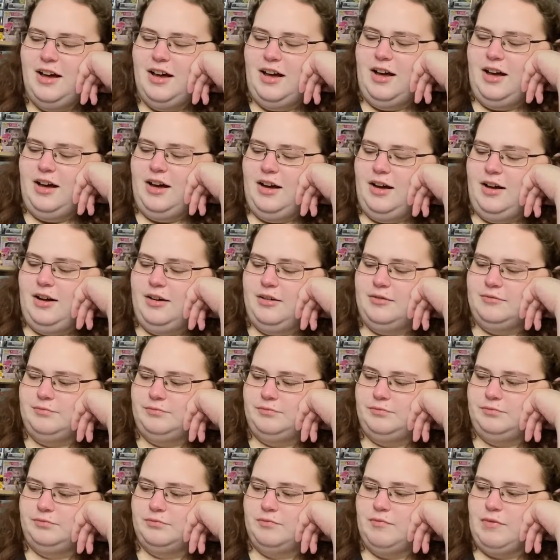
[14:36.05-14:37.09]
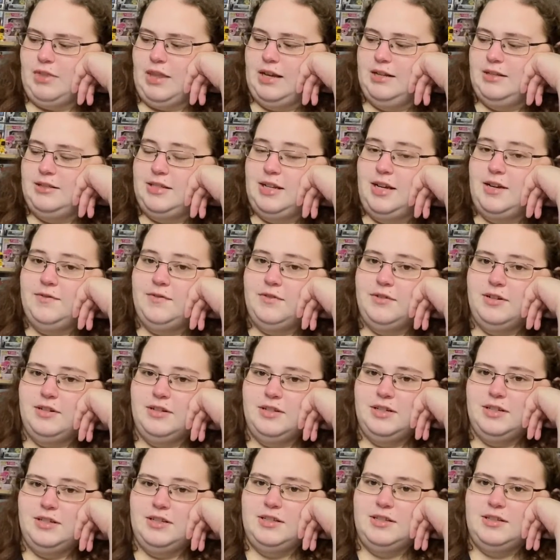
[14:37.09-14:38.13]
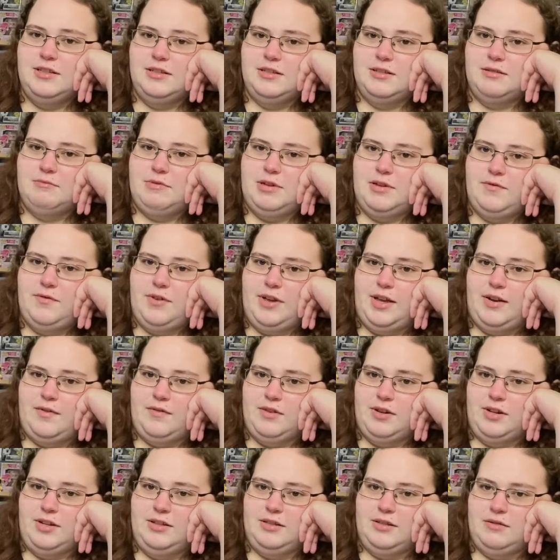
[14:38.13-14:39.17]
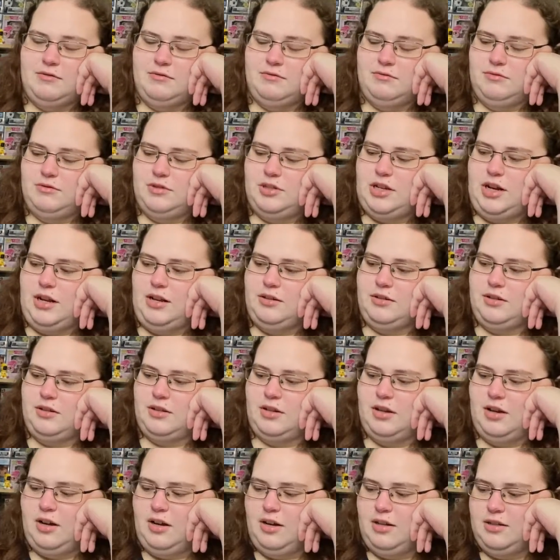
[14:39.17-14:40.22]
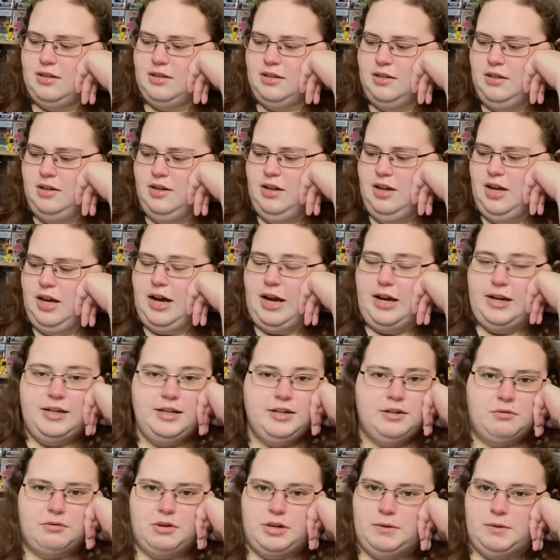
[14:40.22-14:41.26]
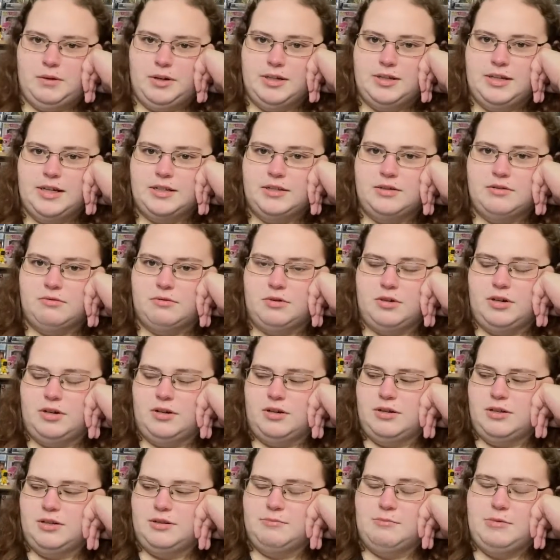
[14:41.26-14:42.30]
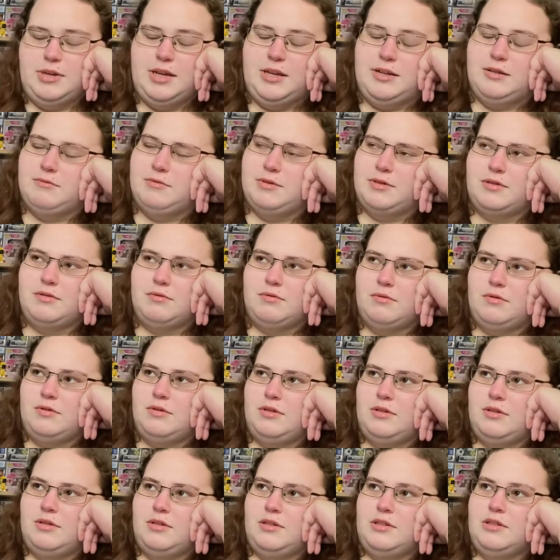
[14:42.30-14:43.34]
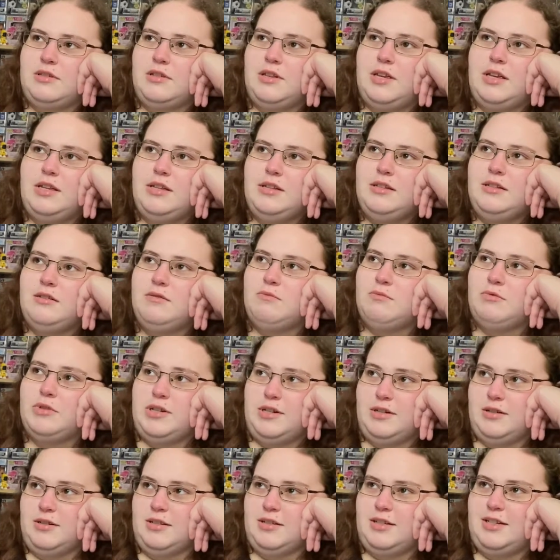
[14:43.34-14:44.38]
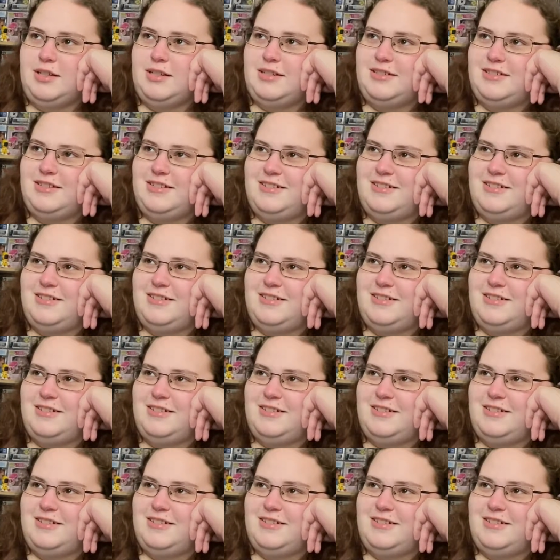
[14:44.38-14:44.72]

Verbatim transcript: Uh, definitely this is my favorite, The Challenge of the Gods. I need to reread that story arc because, man, it was so good. It ended weirdly.